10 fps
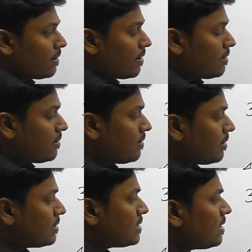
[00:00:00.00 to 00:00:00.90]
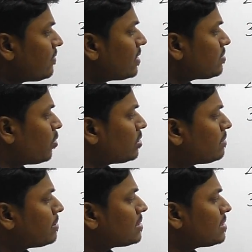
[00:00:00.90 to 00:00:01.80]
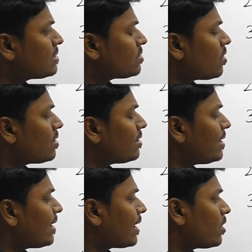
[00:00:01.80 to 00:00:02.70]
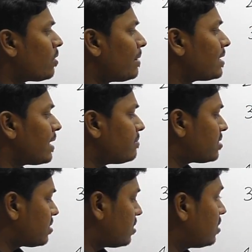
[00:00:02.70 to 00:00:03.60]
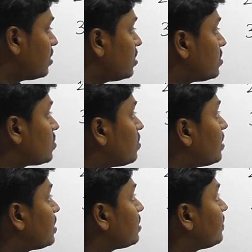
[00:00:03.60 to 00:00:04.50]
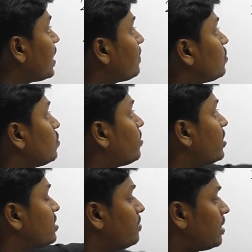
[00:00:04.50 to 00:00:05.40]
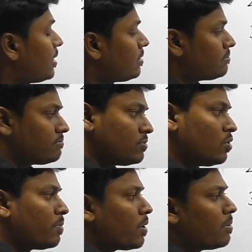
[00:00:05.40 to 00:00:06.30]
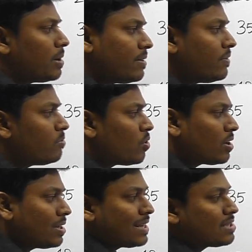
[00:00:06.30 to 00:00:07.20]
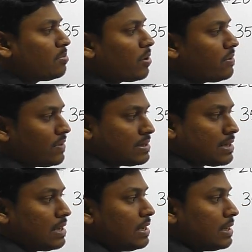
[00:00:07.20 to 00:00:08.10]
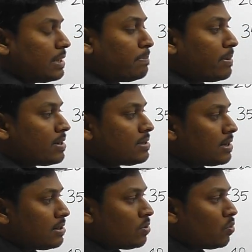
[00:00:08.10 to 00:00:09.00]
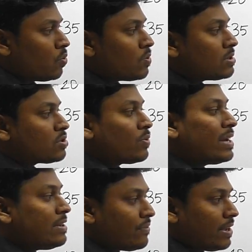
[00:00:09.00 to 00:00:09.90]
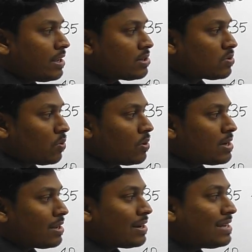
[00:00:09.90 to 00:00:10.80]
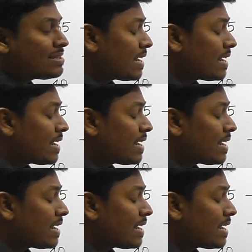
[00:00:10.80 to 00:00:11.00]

And uh, listen friends both the person is not reading economic times so but we have two possible right no problem let me move on to the next point friends the person who is 25 years old reads